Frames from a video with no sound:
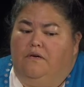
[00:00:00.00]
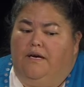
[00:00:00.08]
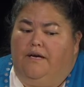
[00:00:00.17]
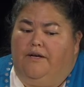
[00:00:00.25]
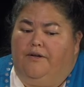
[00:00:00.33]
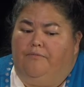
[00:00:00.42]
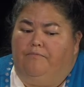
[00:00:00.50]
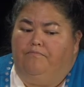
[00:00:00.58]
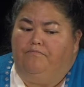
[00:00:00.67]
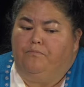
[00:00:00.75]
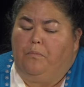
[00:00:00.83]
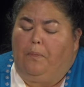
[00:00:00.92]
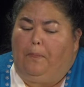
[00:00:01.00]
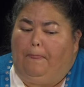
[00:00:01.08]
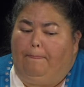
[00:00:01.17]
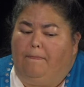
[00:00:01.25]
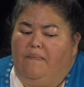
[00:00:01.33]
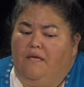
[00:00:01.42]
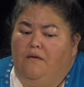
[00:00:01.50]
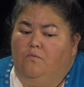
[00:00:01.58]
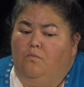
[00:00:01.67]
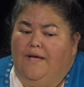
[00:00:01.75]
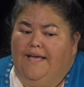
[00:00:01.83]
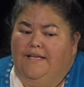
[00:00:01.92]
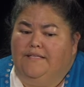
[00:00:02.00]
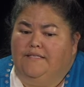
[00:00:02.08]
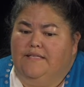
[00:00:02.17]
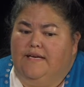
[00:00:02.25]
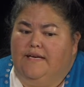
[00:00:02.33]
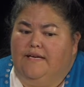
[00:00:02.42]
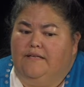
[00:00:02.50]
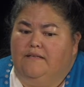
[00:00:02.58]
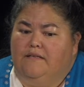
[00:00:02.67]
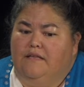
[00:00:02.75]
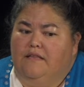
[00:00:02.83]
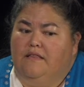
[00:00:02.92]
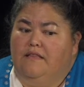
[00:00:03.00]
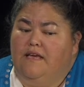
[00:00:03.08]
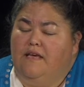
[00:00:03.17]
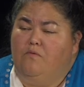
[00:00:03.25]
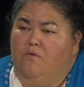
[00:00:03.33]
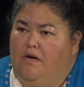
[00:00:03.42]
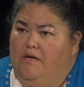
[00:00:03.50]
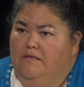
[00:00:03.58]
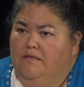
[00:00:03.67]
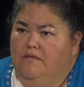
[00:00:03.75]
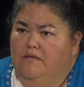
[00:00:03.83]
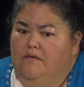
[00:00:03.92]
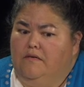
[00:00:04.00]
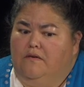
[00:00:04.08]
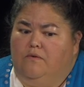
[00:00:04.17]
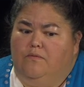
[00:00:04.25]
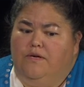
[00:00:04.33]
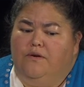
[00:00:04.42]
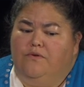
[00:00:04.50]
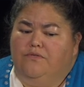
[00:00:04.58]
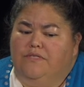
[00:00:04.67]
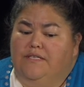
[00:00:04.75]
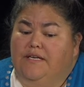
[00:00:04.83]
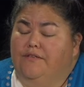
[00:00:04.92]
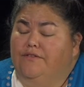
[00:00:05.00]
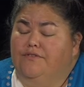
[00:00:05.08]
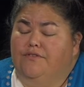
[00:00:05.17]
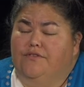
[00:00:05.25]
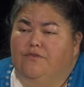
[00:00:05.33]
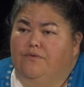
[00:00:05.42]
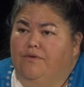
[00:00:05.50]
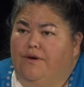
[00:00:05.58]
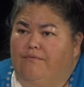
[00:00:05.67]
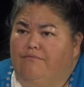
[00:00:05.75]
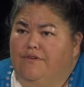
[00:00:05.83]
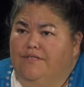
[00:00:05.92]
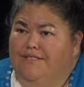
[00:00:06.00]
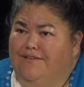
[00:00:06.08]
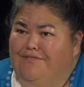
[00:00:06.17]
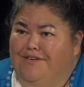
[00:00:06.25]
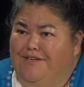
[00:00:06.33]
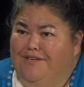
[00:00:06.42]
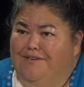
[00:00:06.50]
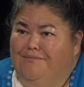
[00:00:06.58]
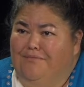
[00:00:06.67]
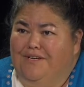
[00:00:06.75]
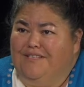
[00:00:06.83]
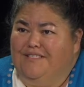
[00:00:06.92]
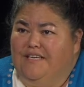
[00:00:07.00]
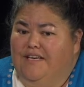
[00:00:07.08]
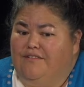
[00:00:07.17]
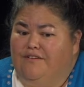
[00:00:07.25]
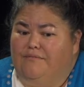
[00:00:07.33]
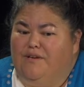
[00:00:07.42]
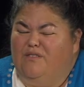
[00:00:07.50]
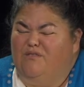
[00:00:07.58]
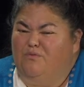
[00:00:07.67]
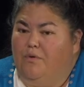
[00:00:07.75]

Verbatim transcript: um, in ways that they want. We host an Elders and Youth Conference every year, brings together about